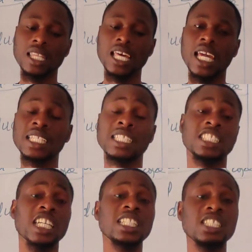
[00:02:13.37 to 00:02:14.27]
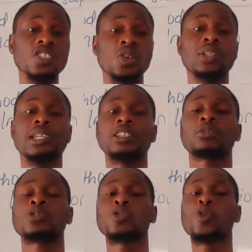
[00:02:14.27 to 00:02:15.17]
then the charges on the
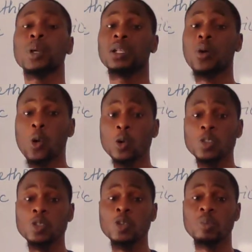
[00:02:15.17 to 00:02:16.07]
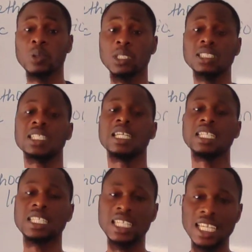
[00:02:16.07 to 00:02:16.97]
electroscope will also be what?
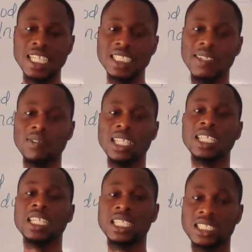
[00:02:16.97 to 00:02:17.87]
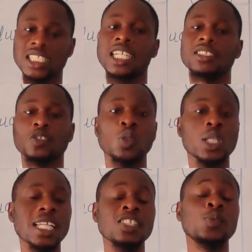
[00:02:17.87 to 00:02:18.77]
Negatively charged. So
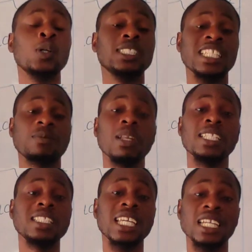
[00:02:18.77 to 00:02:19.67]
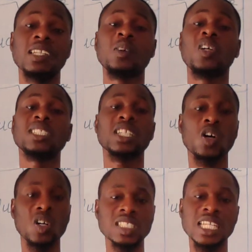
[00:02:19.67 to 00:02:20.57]
that is what takes place in the what? The
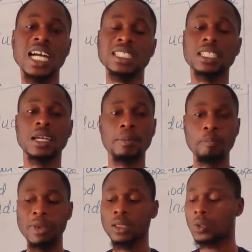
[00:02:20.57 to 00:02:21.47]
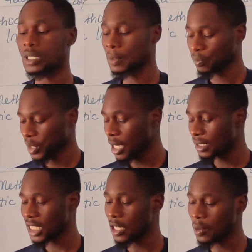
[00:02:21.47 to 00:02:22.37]
contact method. Now,
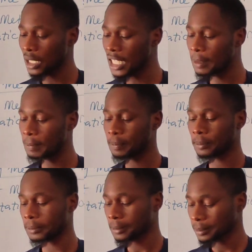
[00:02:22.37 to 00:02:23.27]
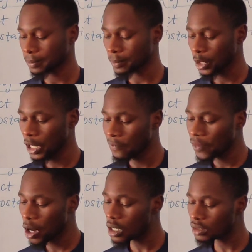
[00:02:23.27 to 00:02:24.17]
secondly,
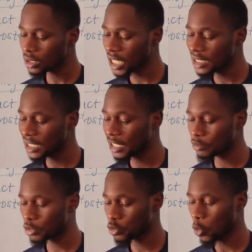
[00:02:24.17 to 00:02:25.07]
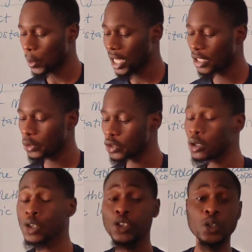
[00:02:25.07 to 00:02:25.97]
for us to charge the electroscope, we can
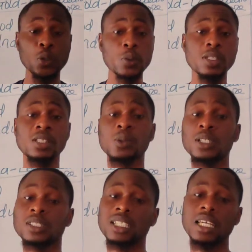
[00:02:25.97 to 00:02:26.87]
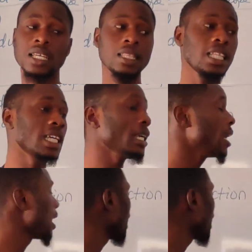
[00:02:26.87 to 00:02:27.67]
also use the what? The